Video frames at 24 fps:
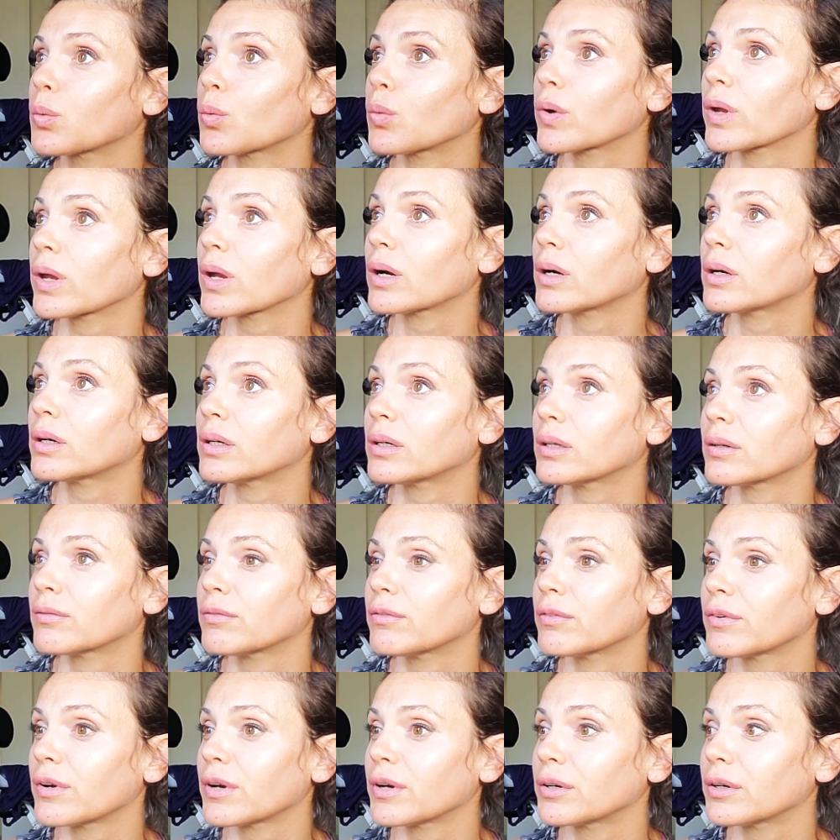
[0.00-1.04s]
we are in a
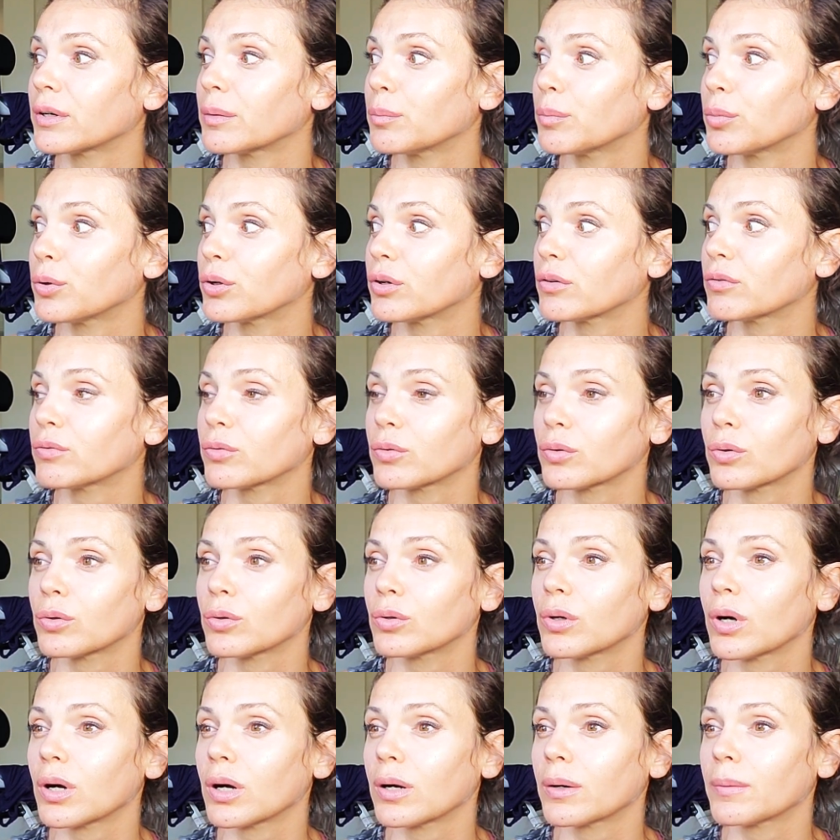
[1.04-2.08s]
very
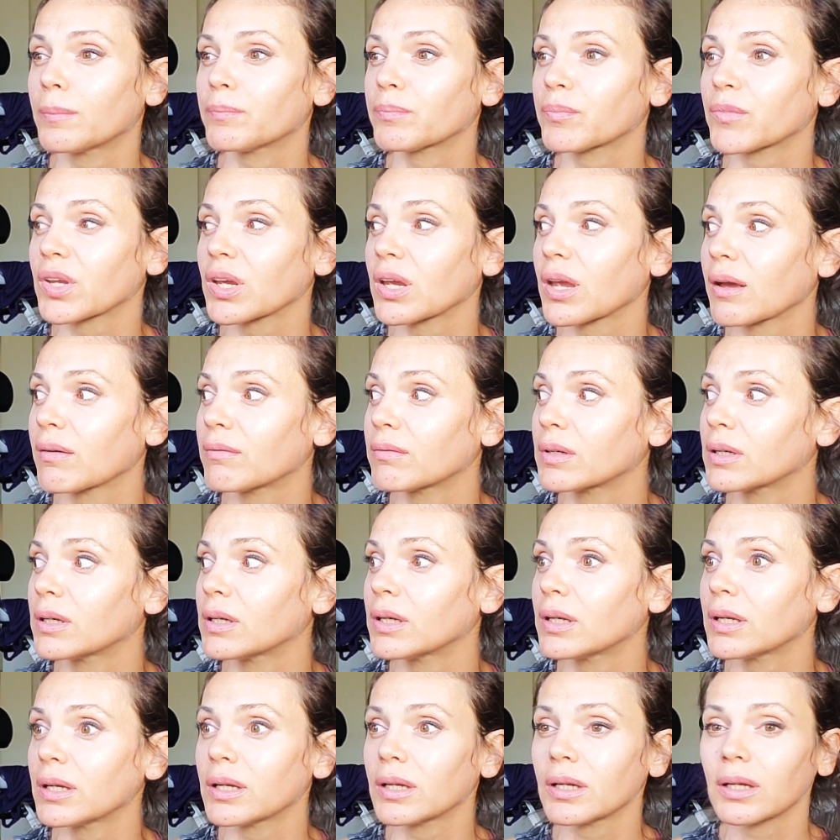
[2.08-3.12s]
beautiful um,
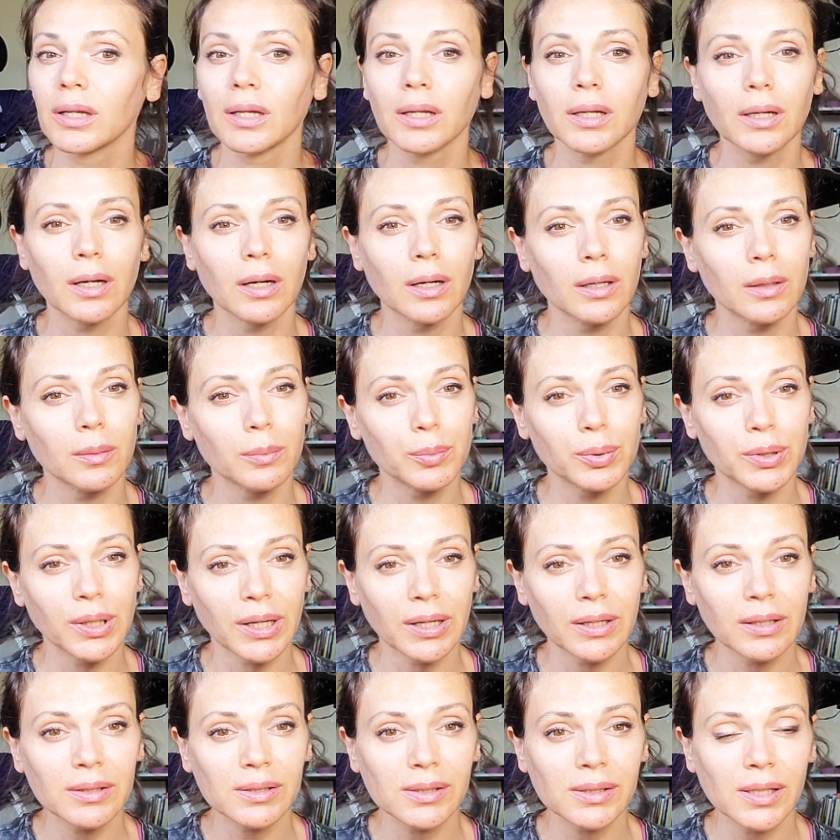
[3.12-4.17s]
heavenly uh,
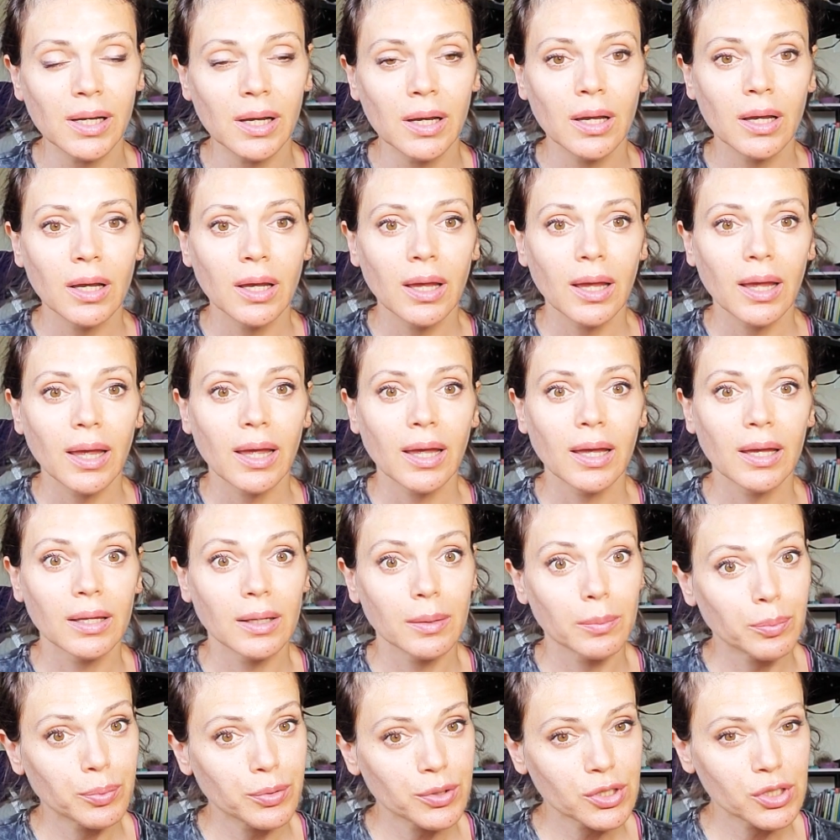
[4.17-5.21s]
place and
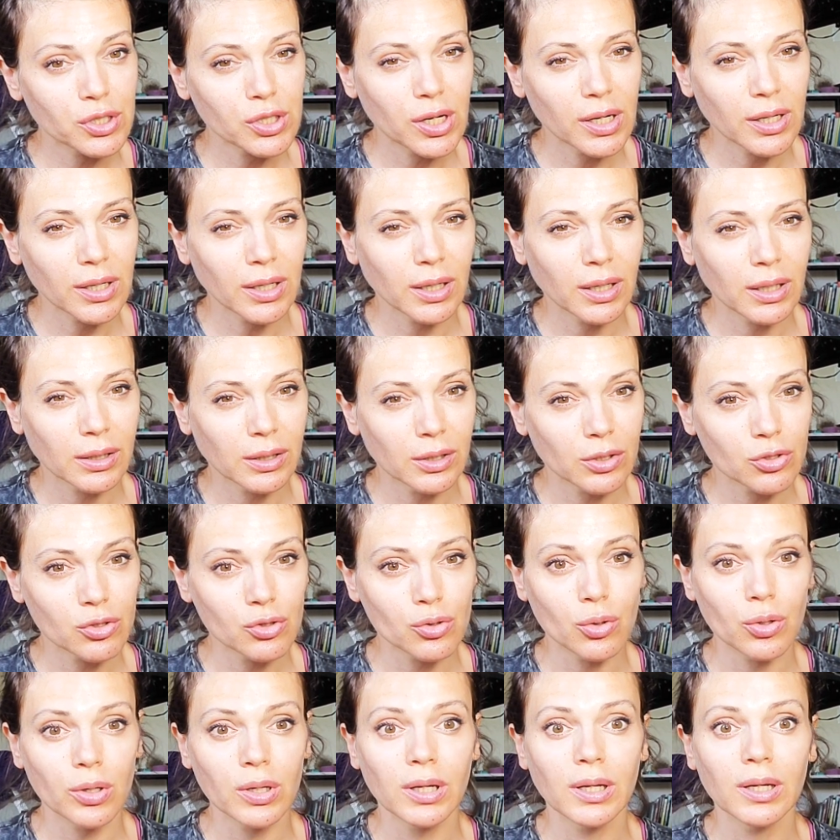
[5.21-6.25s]
appreciating it,
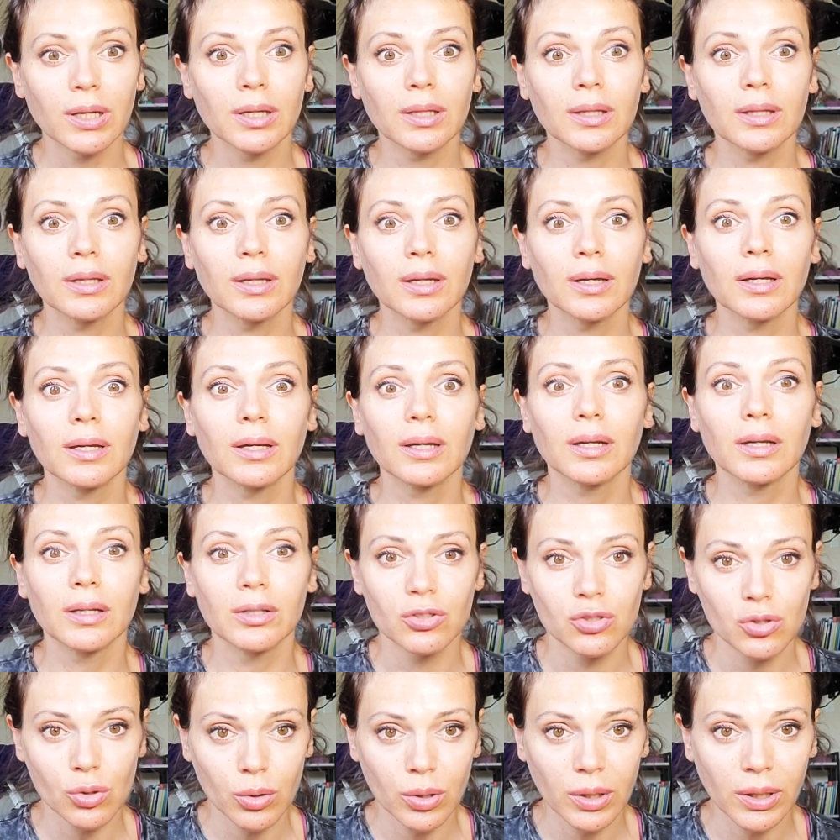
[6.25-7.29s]
enjoying it,
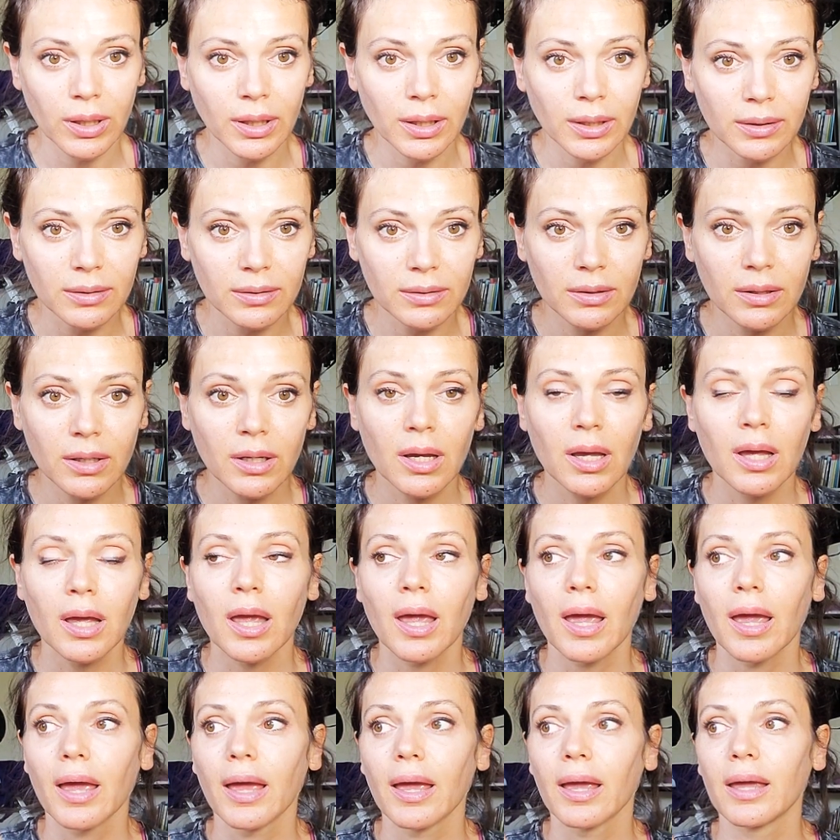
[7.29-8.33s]
enjoying it,
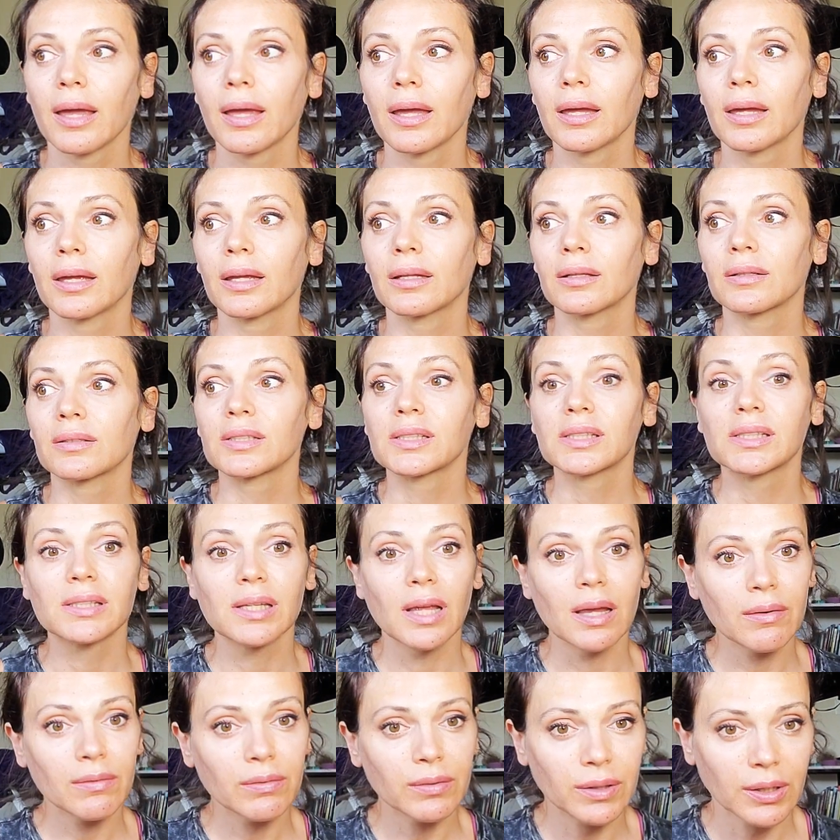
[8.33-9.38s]
and
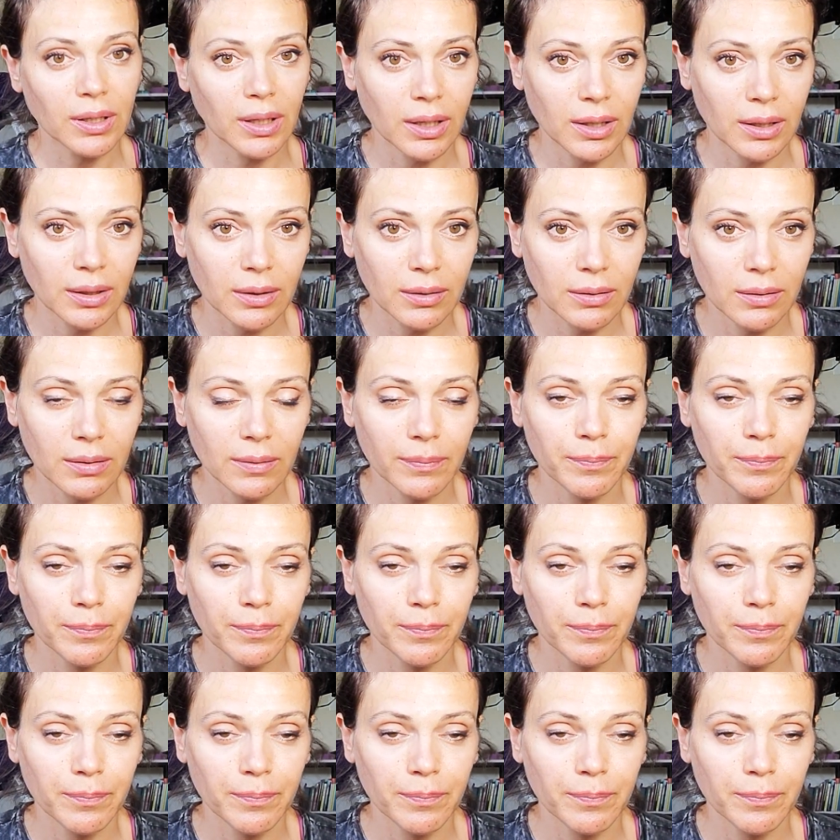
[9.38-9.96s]
savoring it